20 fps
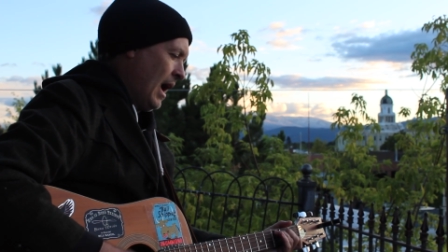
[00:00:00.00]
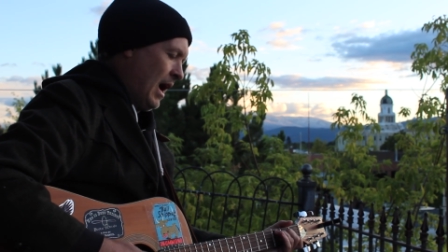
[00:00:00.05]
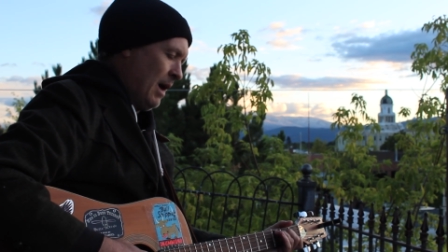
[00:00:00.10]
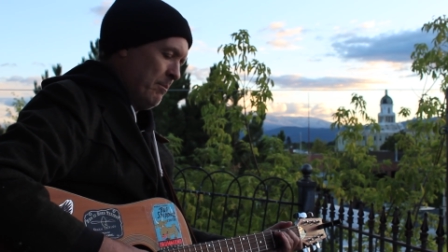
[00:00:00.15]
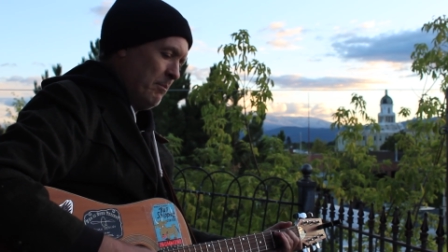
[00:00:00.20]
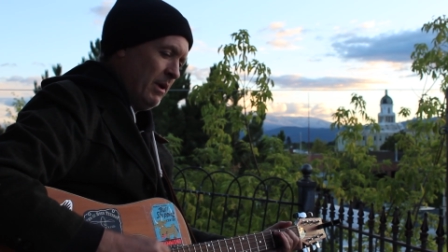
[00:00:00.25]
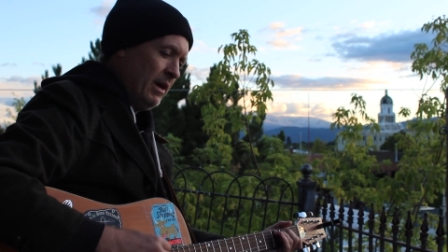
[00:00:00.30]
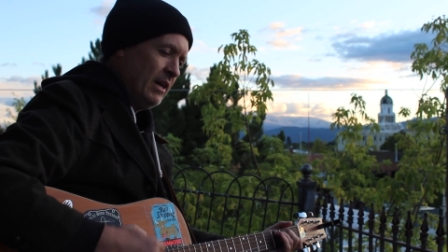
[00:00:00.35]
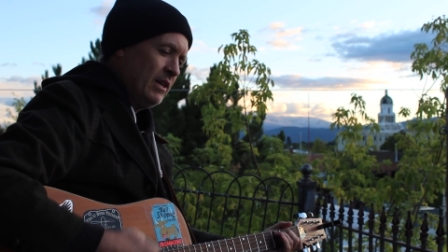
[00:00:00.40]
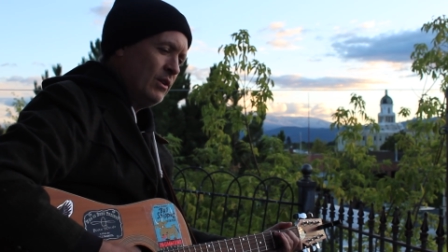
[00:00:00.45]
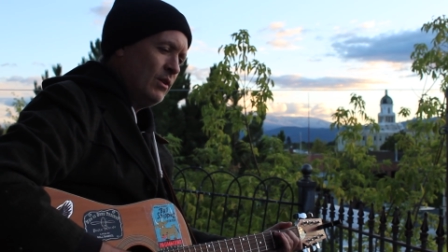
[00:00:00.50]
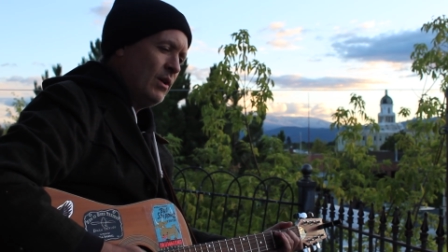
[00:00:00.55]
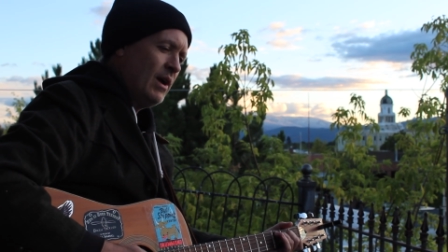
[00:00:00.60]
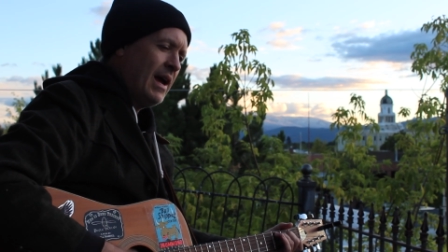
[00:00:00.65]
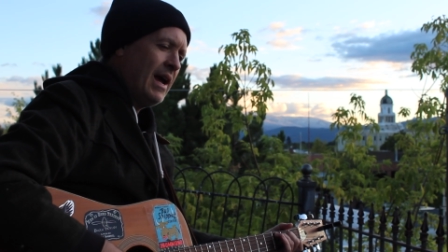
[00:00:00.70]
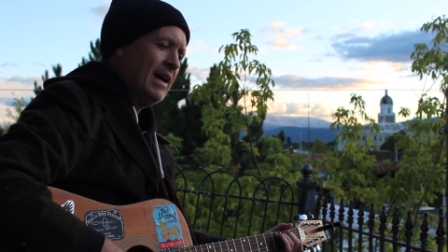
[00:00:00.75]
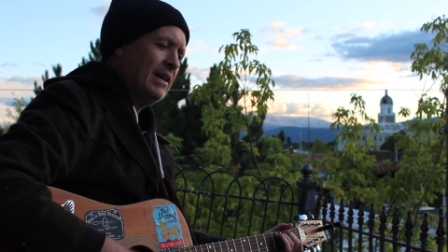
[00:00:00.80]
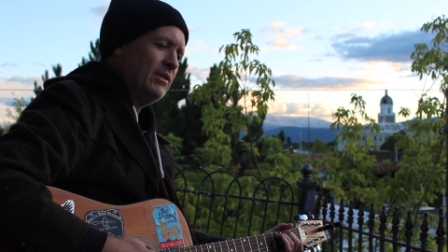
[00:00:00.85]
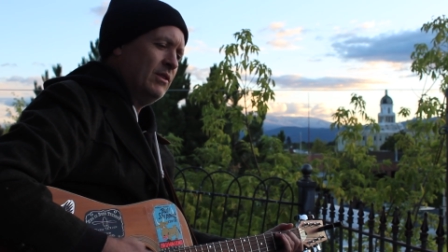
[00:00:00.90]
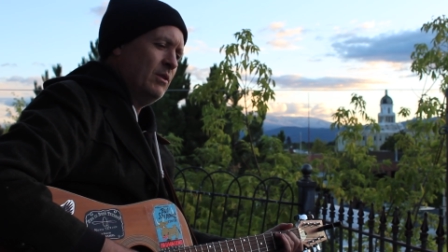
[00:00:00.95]
Met her
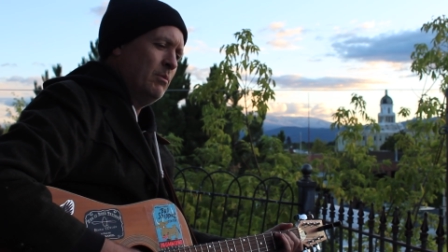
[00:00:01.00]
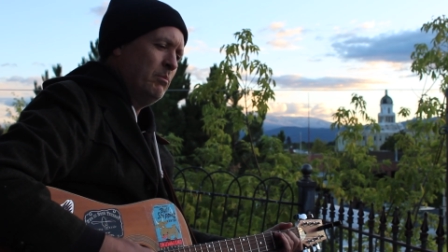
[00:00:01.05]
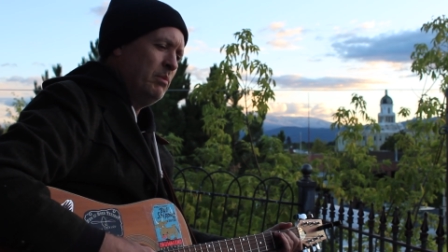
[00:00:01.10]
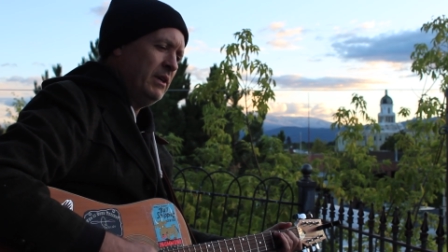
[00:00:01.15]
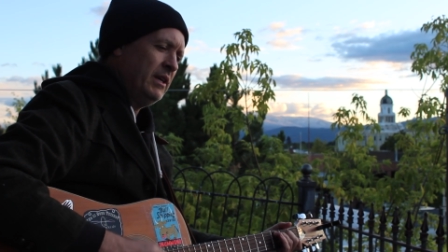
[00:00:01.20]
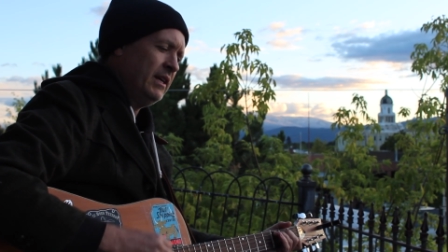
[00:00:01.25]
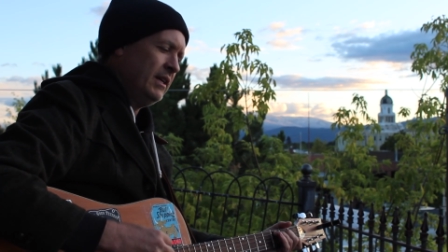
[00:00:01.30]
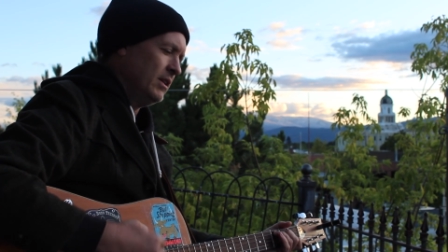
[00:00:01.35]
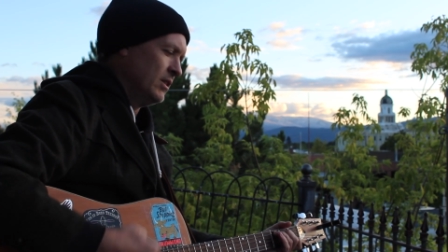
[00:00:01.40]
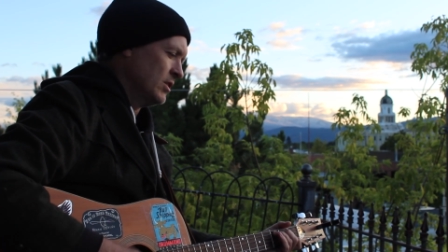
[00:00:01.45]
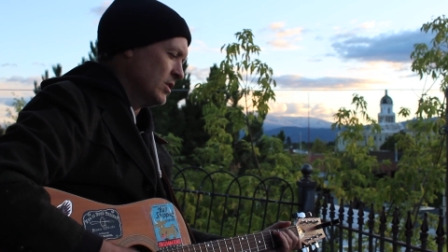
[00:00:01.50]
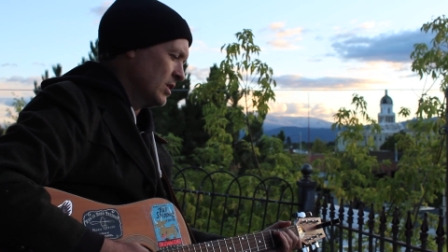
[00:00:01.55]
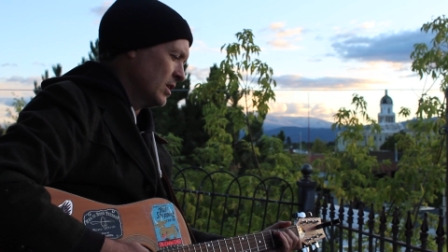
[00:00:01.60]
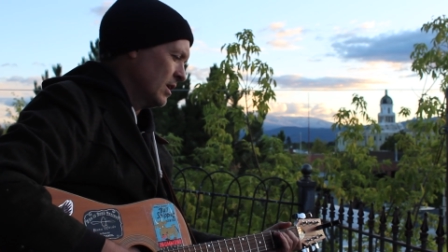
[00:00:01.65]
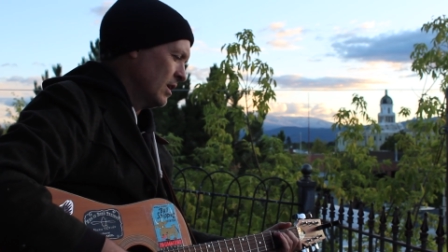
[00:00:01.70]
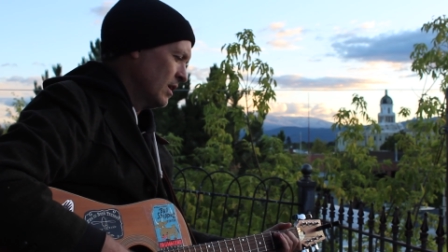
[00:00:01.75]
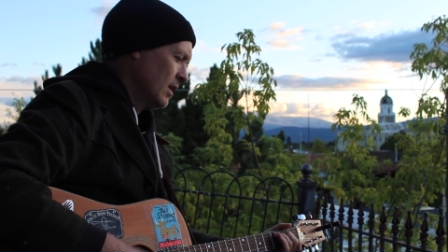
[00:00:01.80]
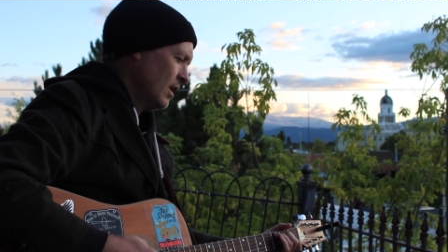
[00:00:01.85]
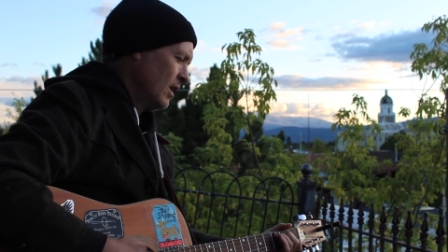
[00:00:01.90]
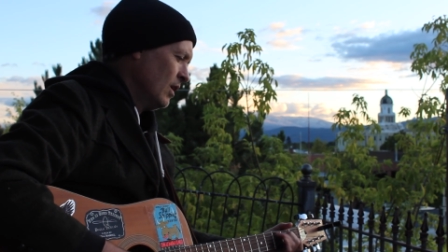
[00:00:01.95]
at the beach,
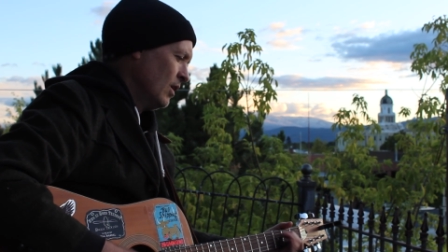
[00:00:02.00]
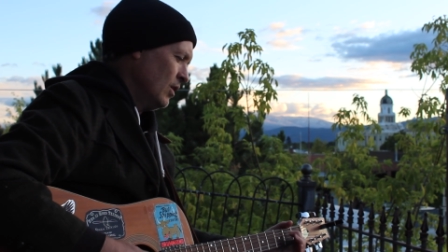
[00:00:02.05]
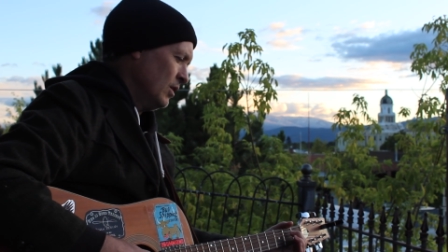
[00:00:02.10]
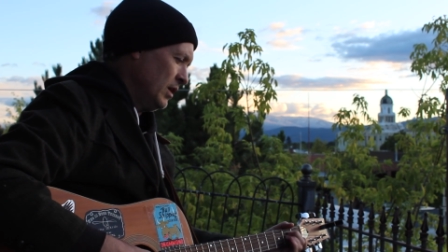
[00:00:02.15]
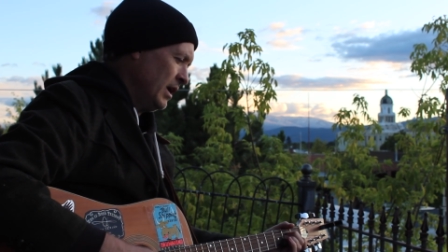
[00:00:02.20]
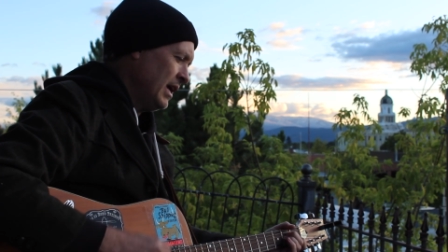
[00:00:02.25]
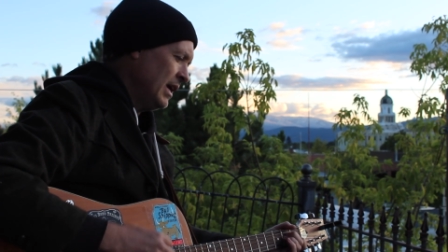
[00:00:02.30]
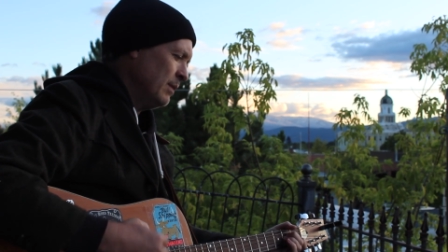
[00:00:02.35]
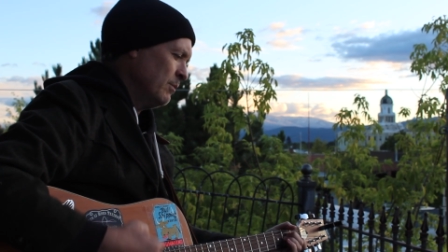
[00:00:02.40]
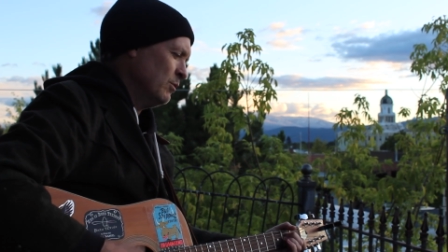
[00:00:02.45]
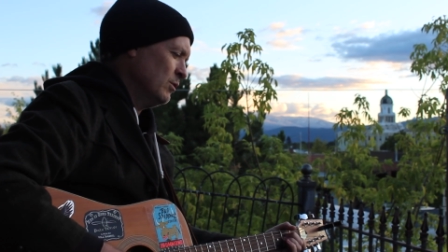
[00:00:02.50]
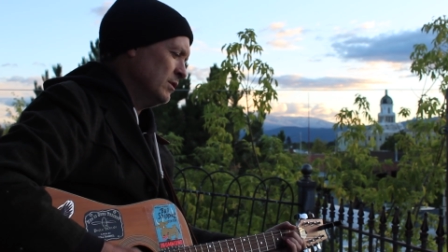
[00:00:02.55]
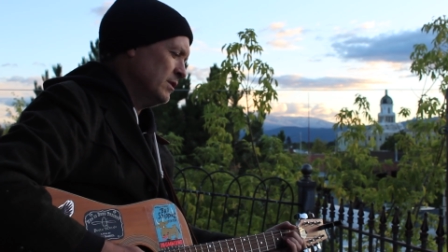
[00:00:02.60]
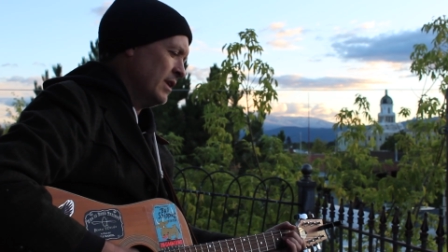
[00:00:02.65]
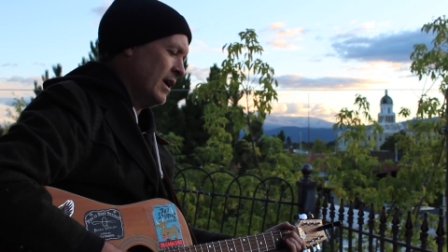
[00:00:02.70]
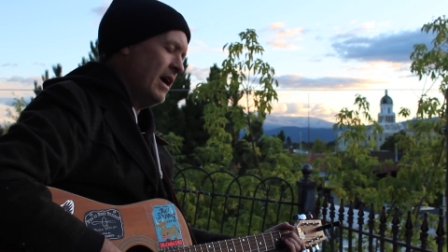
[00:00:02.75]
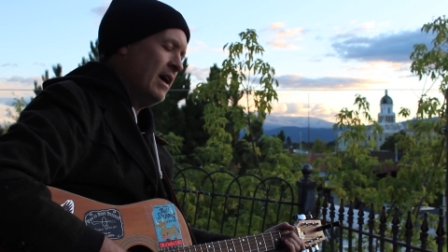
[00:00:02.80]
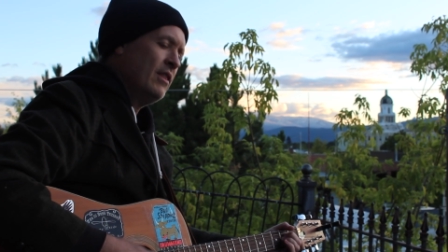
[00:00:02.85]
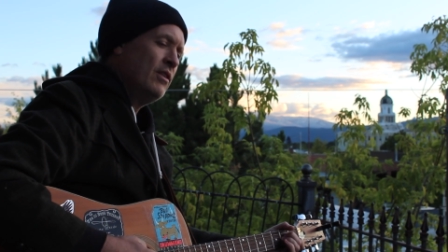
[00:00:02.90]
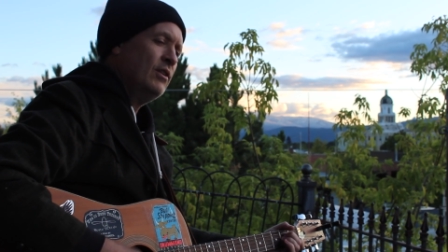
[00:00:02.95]
her name was
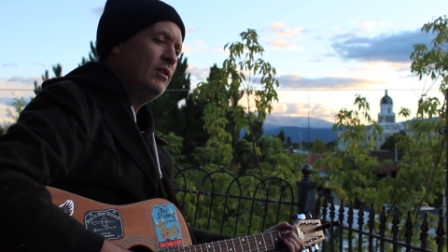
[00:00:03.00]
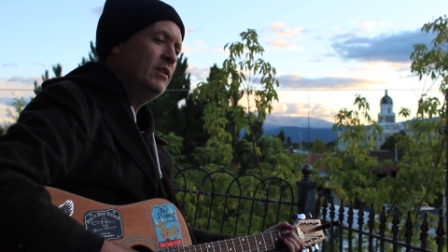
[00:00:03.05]
Heather